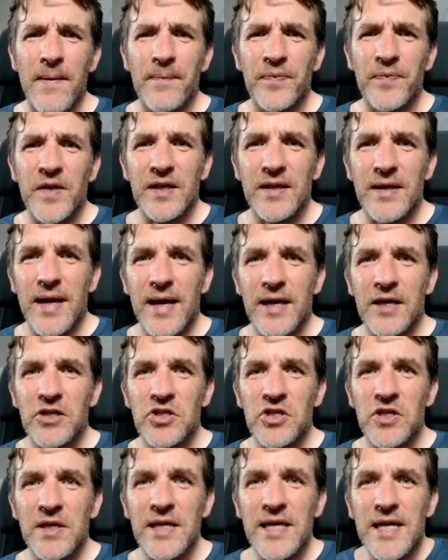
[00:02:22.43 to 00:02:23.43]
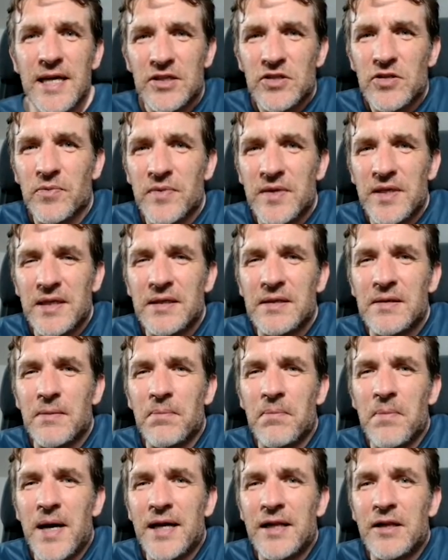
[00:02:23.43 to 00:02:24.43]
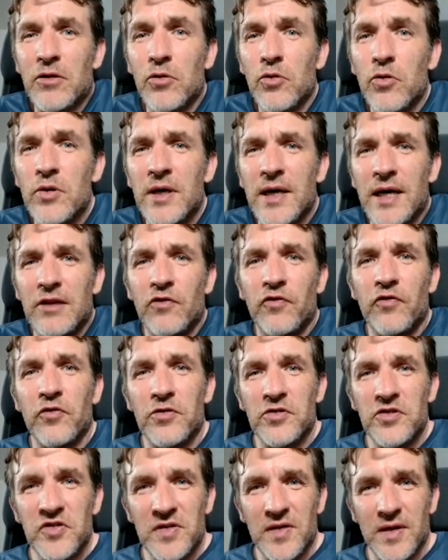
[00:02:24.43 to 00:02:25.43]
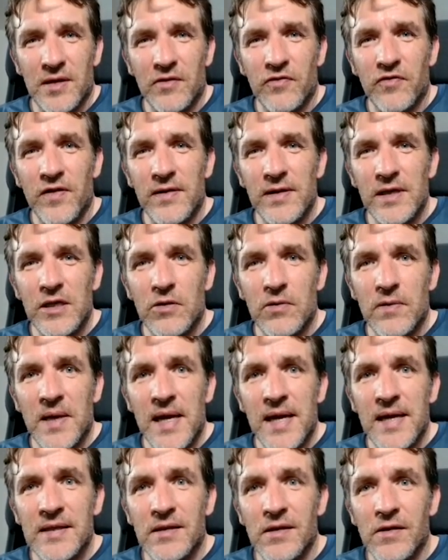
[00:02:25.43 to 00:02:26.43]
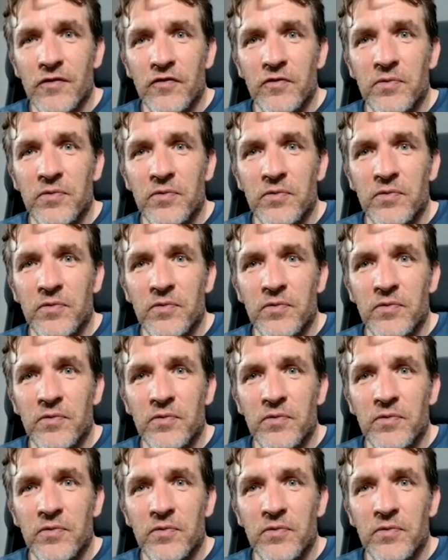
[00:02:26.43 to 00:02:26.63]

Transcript: that actually something might look at first hand very creative,